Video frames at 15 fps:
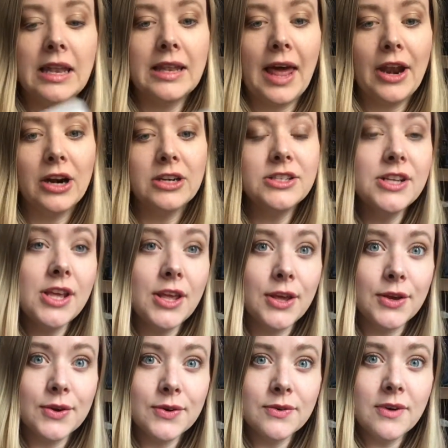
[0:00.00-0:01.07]
letter to
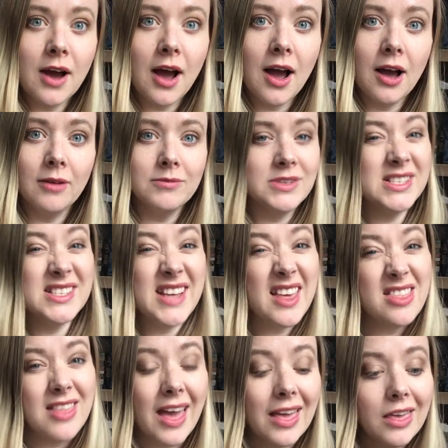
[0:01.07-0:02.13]
you, just
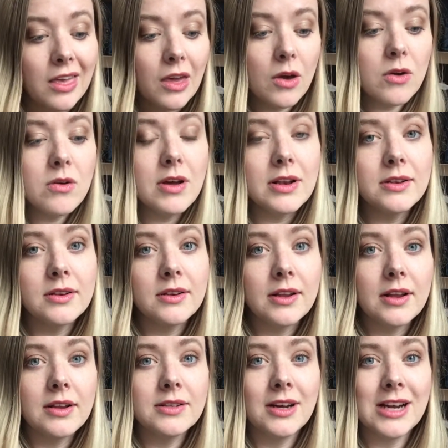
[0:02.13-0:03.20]
saying thank you and
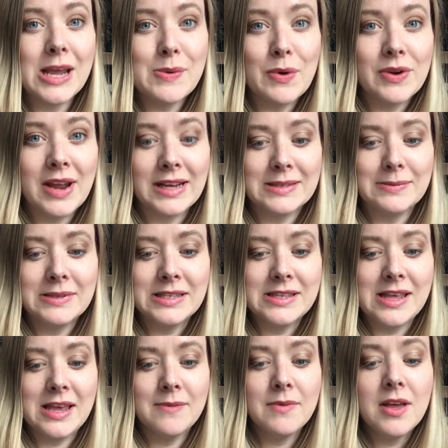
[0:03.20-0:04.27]
talking about next month's
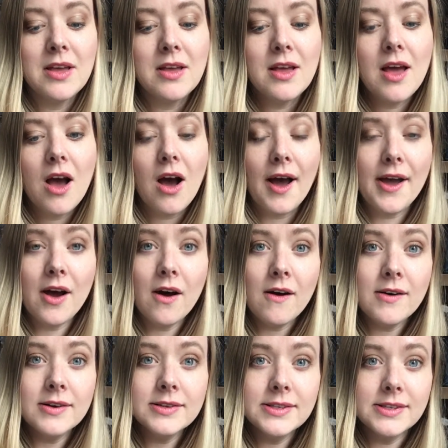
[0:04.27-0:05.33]
theme. I
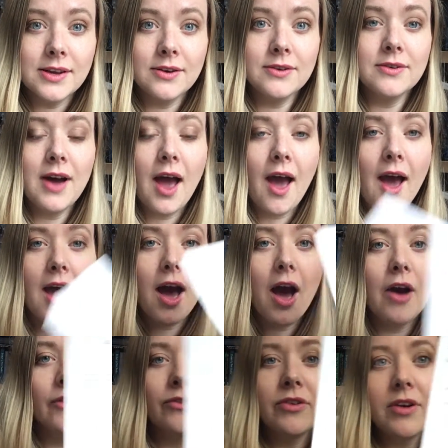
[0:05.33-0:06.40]
also
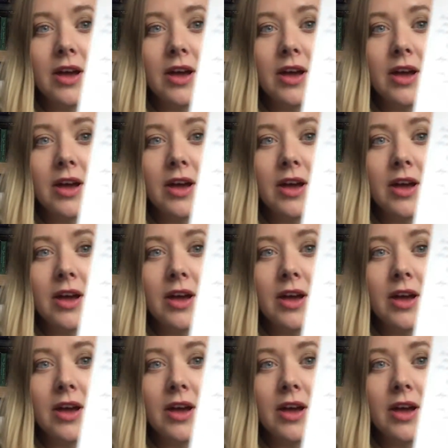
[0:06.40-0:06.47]
have